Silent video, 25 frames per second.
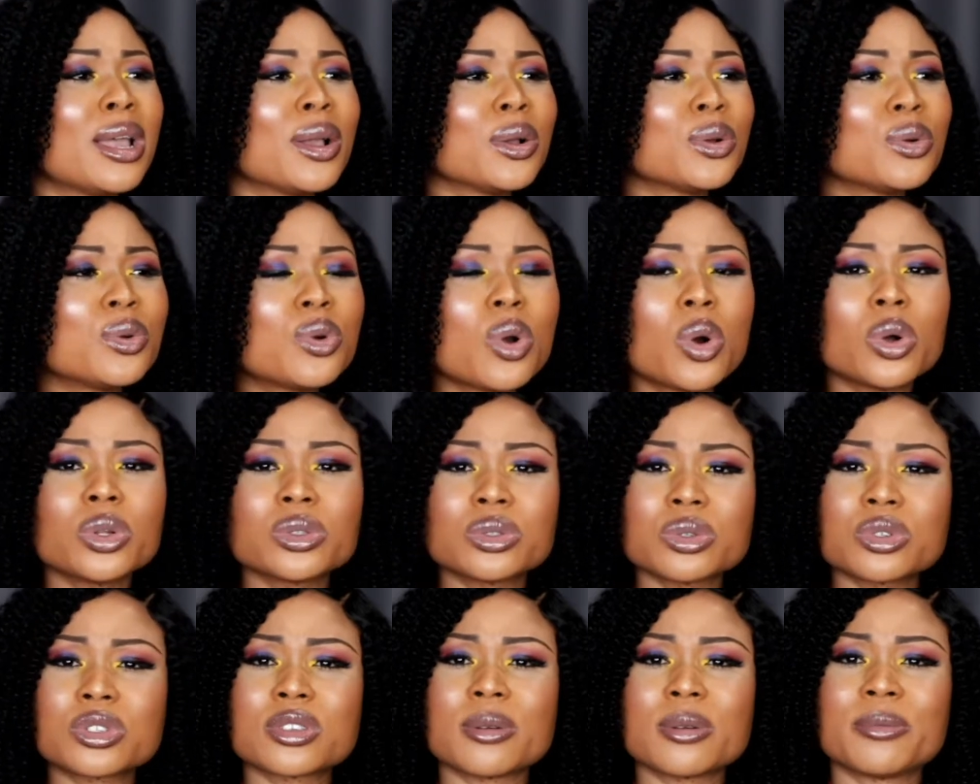go
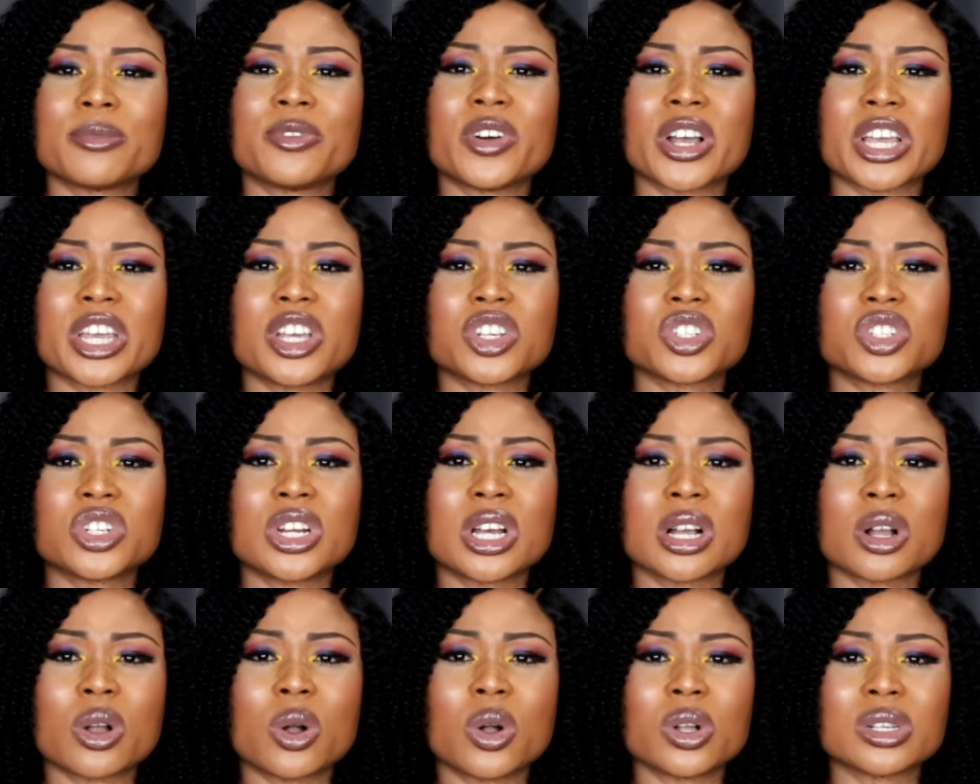do some vocational
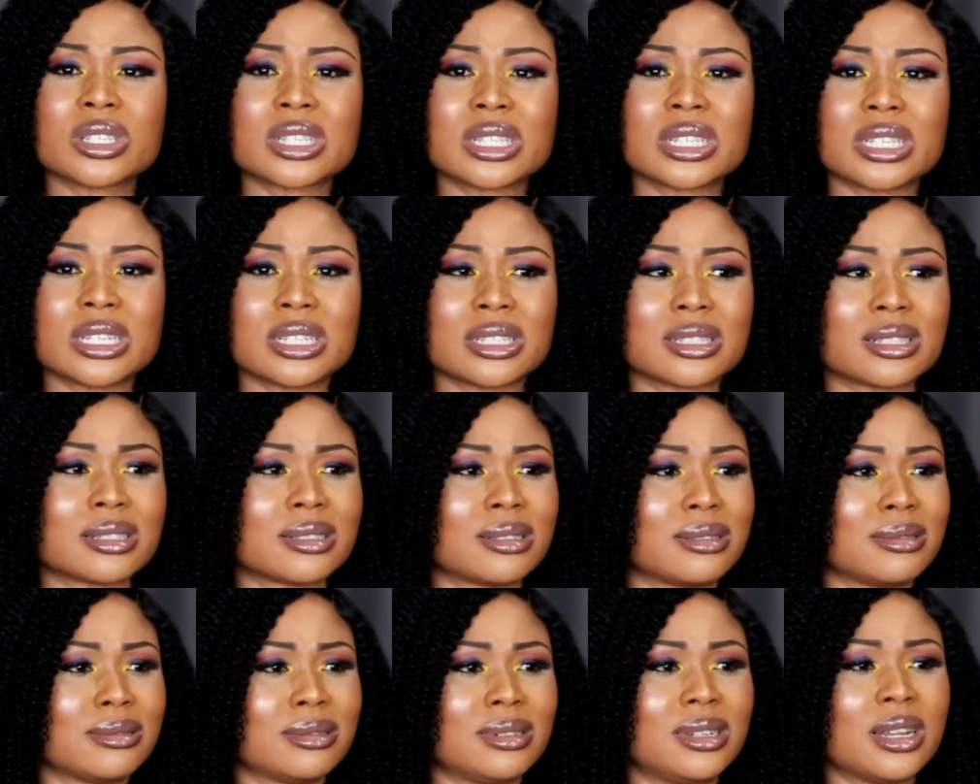courses.
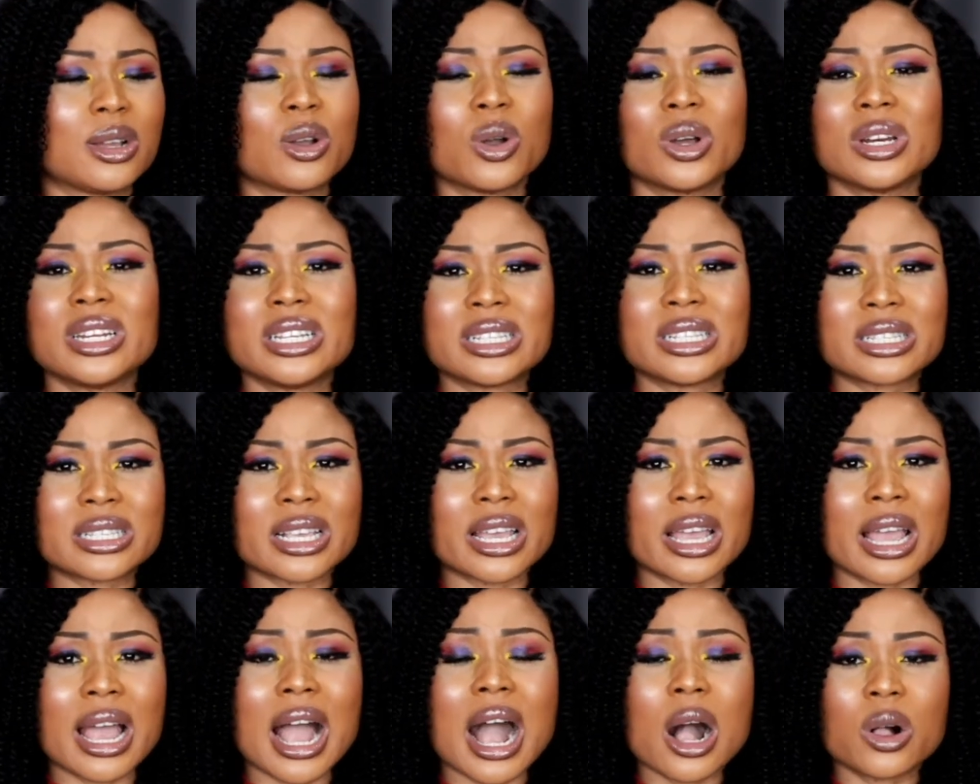They call it
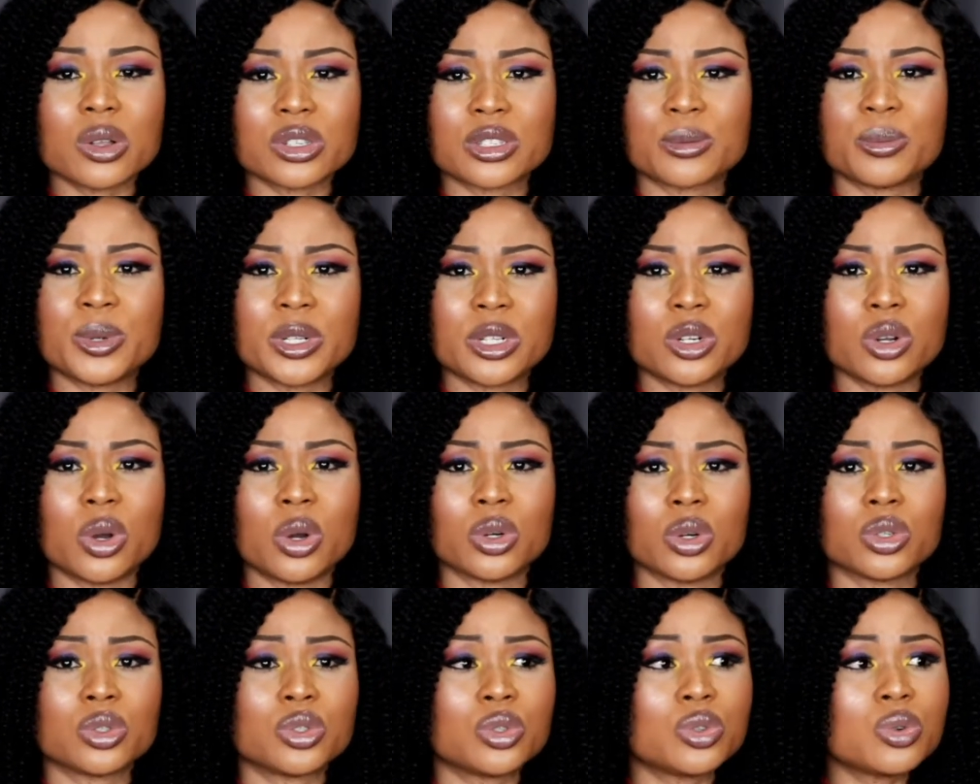
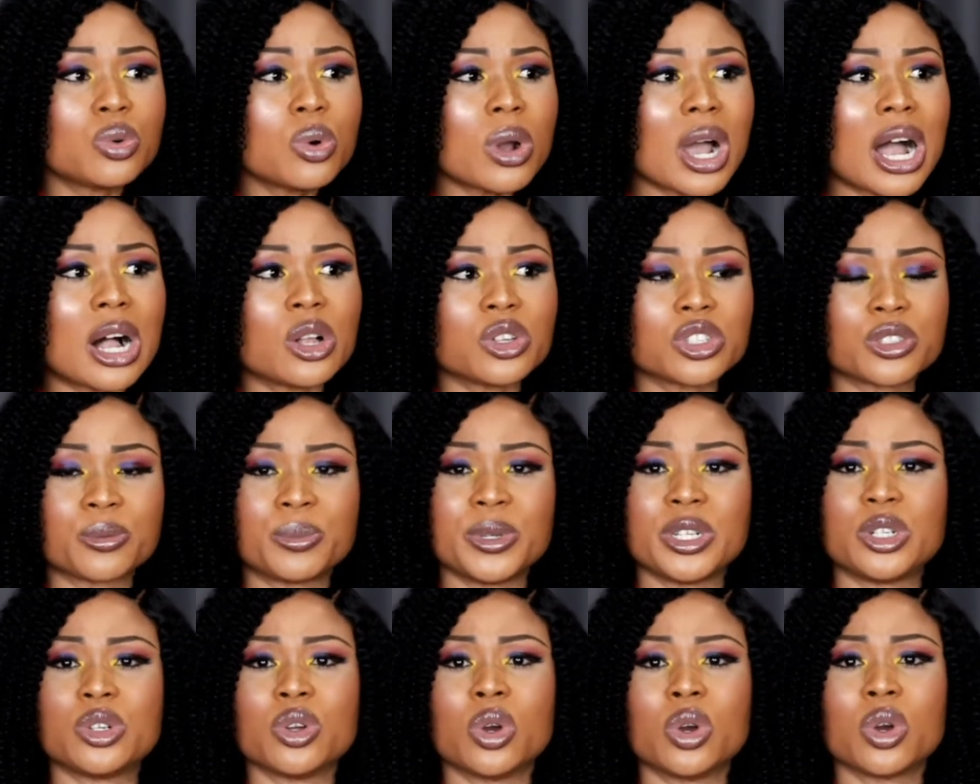Ausbildung. Do
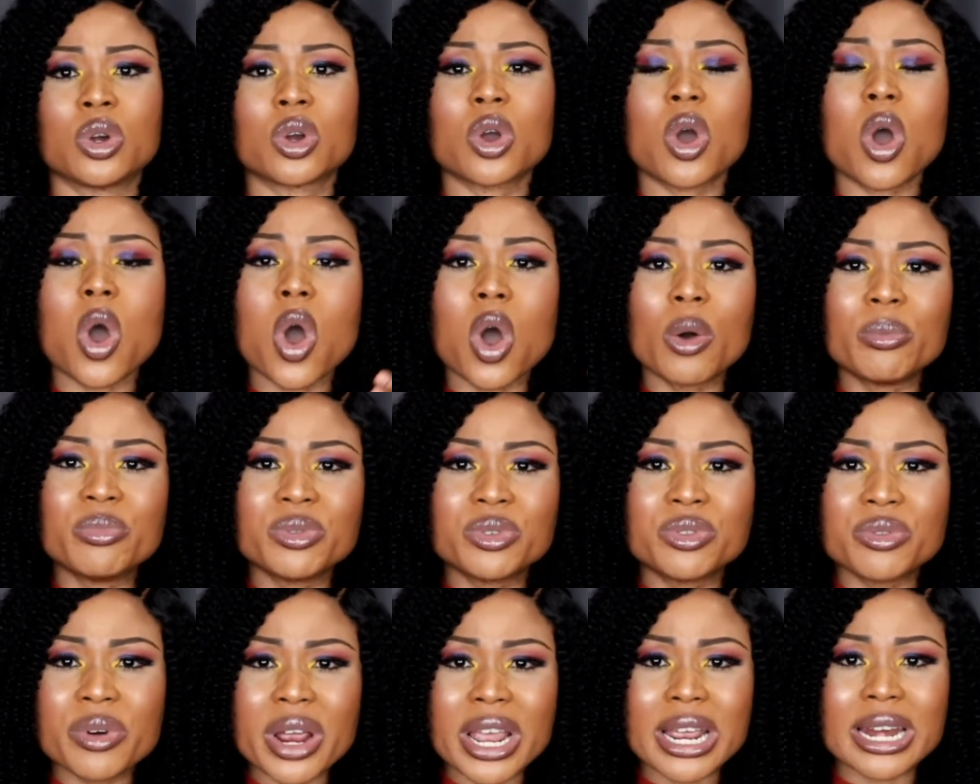Ausbildung.
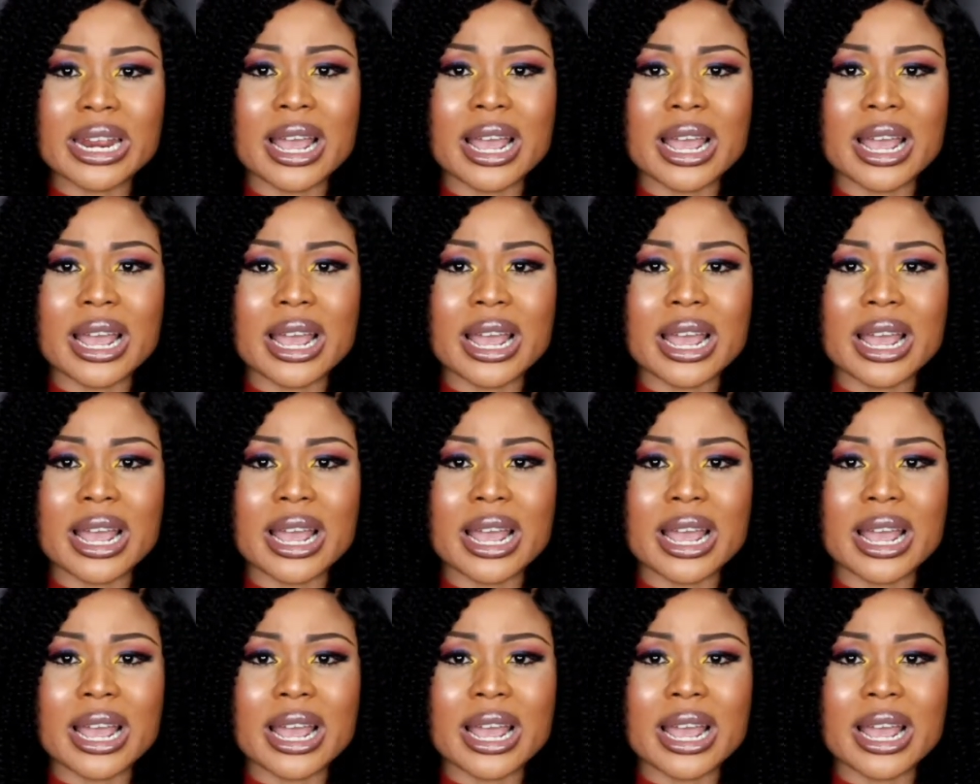Upgrade.